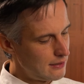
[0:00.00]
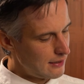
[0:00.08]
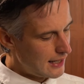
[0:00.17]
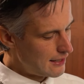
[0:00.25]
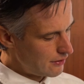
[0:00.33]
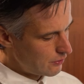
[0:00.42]

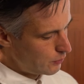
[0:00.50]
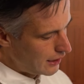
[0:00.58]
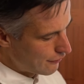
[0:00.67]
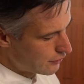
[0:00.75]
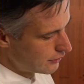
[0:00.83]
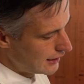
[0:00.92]
And we
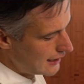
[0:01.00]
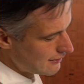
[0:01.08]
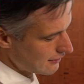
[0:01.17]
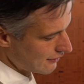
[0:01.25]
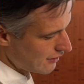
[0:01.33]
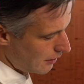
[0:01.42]
have
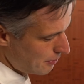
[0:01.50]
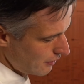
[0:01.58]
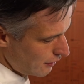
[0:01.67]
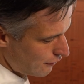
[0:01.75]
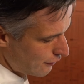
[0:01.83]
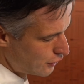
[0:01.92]
created a couple
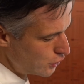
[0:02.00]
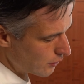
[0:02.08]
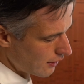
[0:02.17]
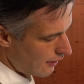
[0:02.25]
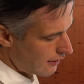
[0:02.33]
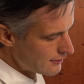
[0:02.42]
of cue
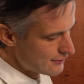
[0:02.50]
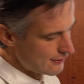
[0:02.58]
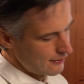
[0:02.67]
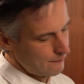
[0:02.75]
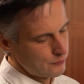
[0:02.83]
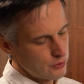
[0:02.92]

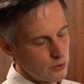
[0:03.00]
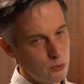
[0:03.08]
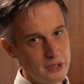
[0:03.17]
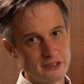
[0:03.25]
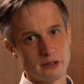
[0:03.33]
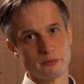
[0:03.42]
cards
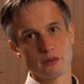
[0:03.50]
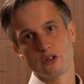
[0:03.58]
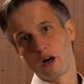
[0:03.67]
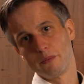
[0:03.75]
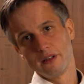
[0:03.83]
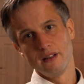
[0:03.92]
with some
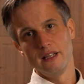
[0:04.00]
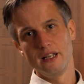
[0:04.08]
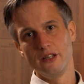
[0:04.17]
commonly